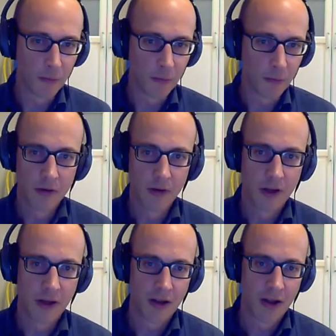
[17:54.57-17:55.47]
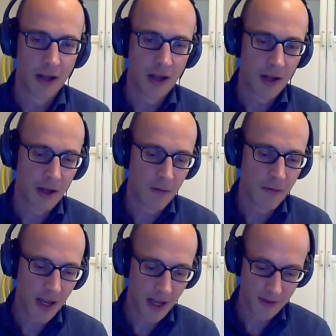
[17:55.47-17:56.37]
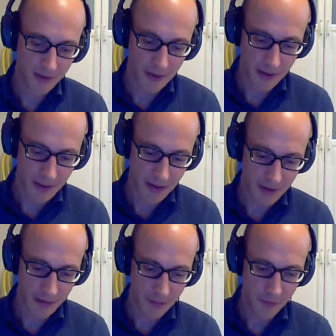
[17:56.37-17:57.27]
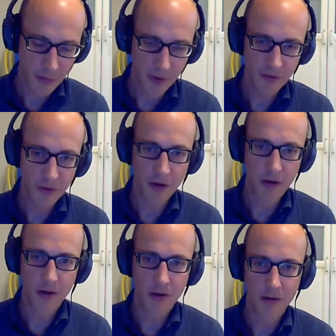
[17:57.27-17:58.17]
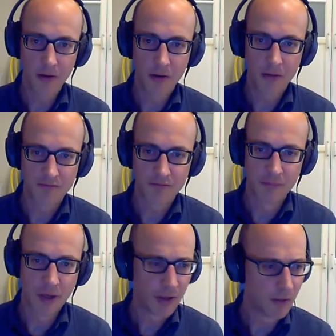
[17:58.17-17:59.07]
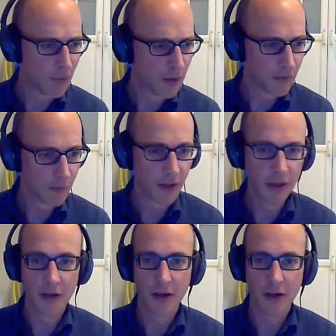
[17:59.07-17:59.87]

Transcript: So we had a few weeks ago, maybe months already,